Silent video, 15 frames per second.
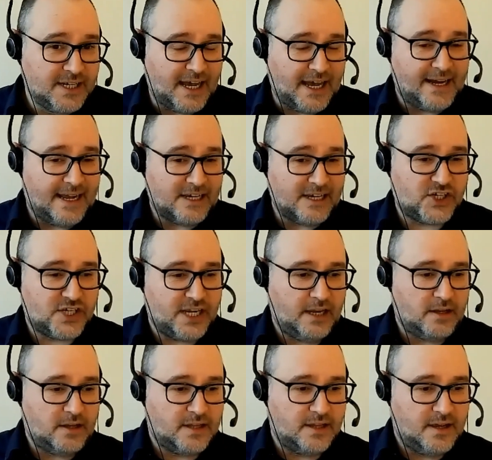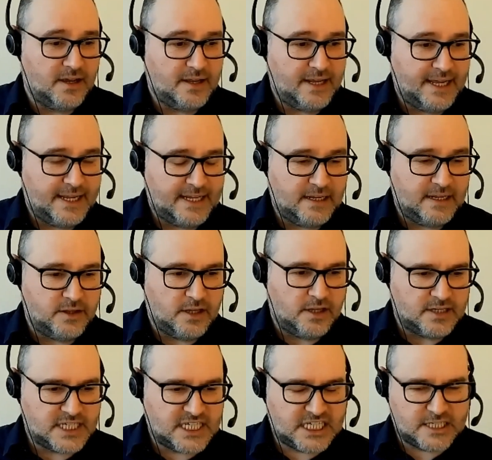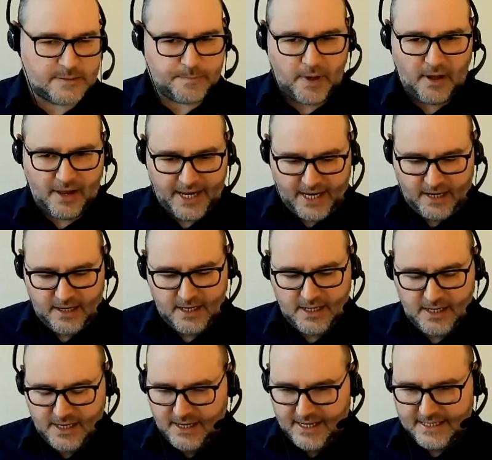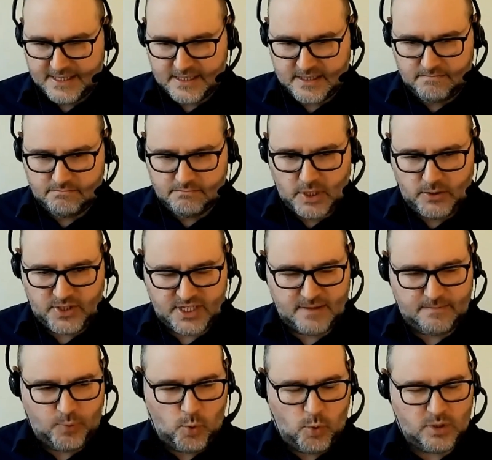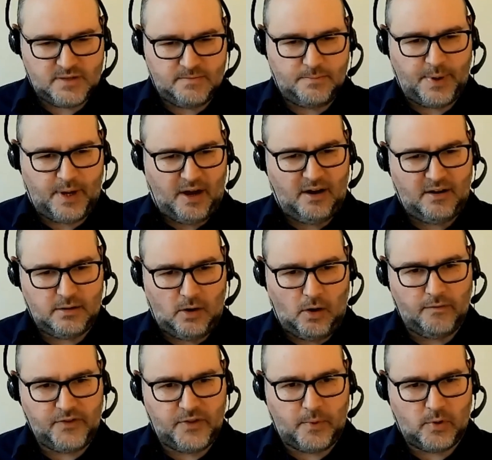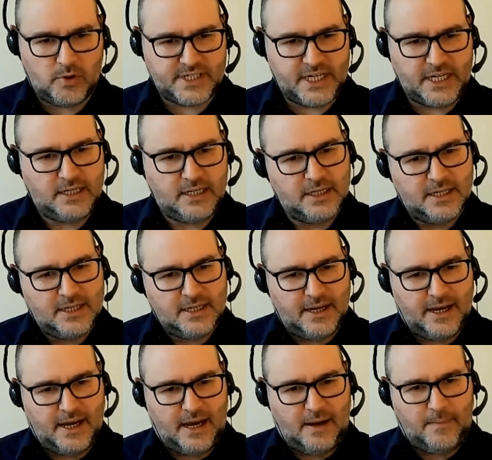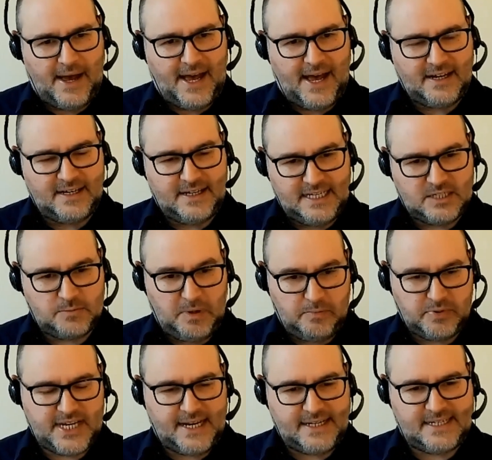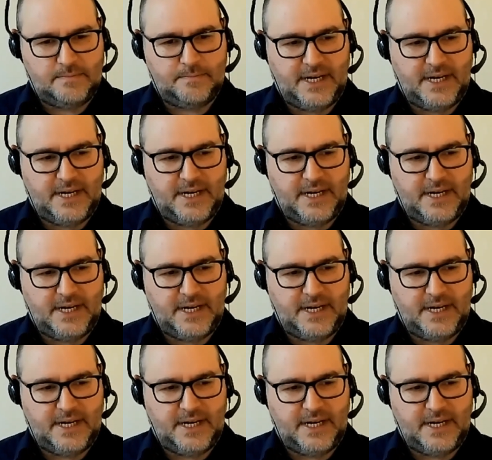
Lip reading: and actually the spine is the most important part of the body, and needs to be protected.